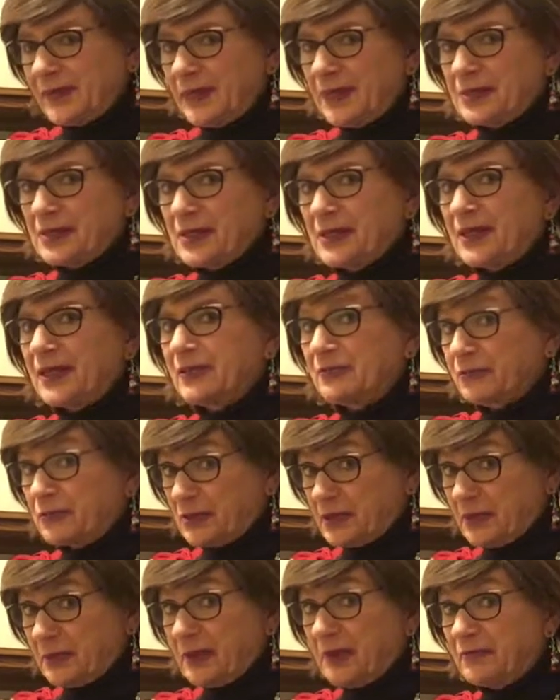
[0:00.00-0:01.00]
this is not the
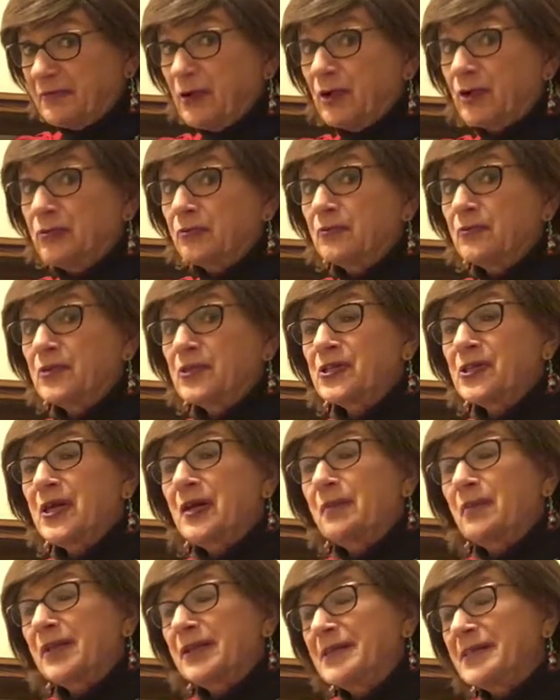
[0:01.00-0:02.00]
first time I've gone through the
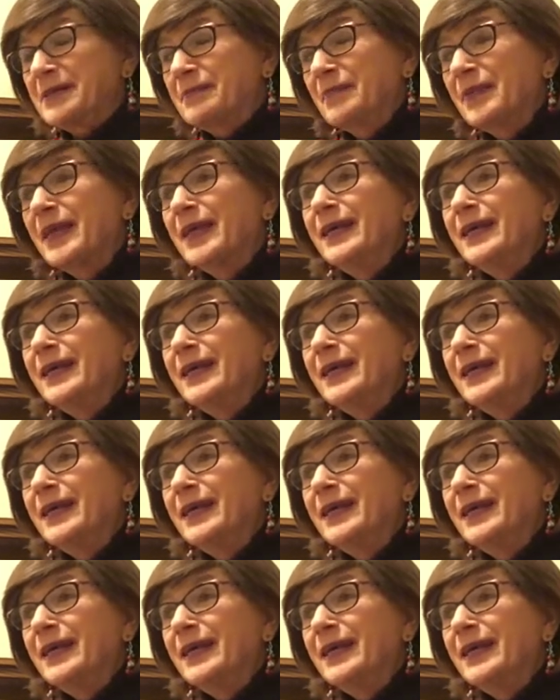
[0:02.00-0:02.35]
samplings.